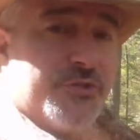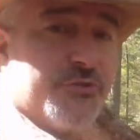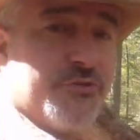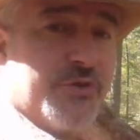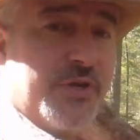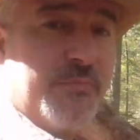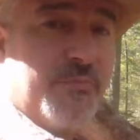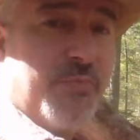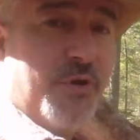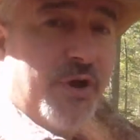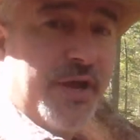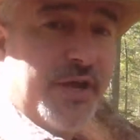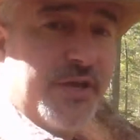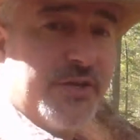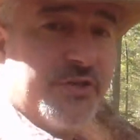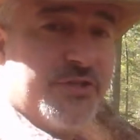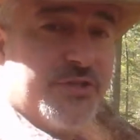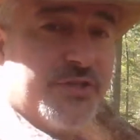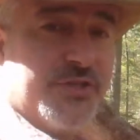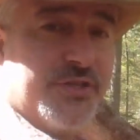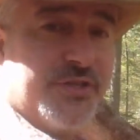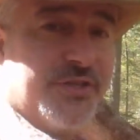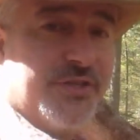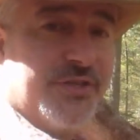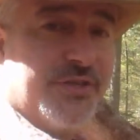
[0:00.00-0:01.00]
this tree
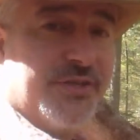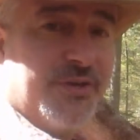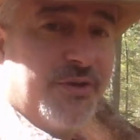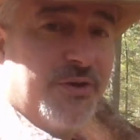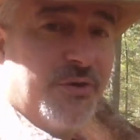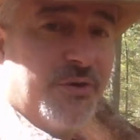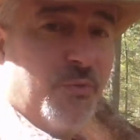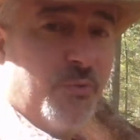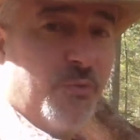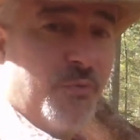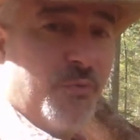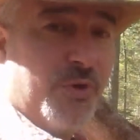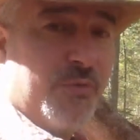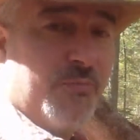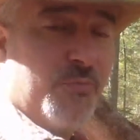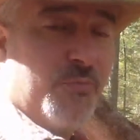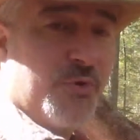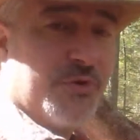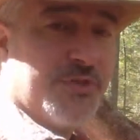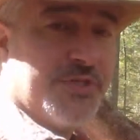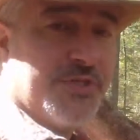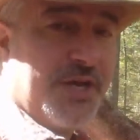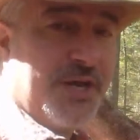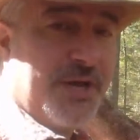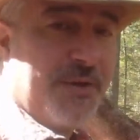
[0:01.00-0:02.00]
branch one
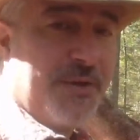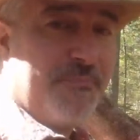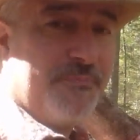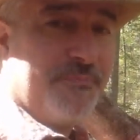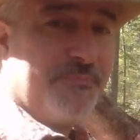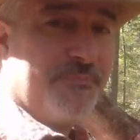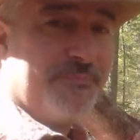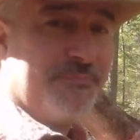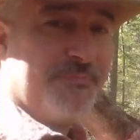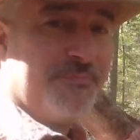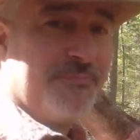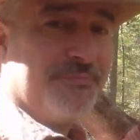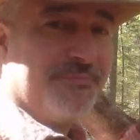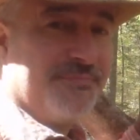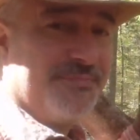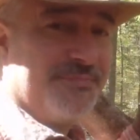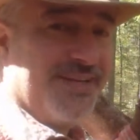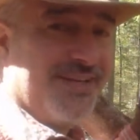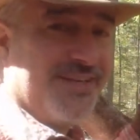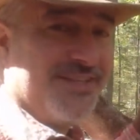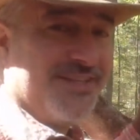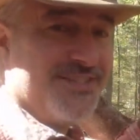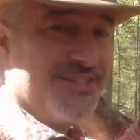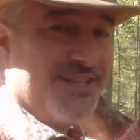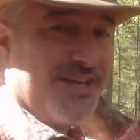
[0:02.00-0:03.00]
more time
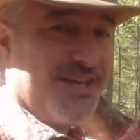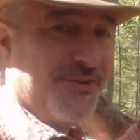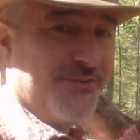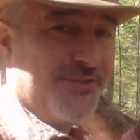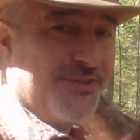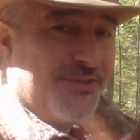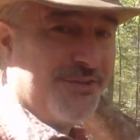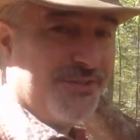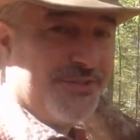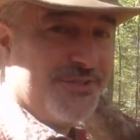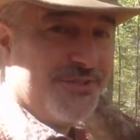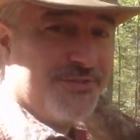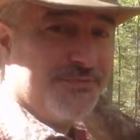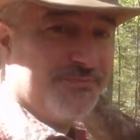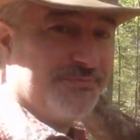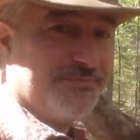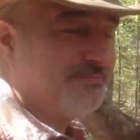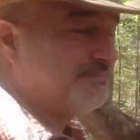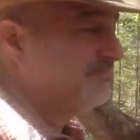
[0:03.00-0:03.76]
and see how it does.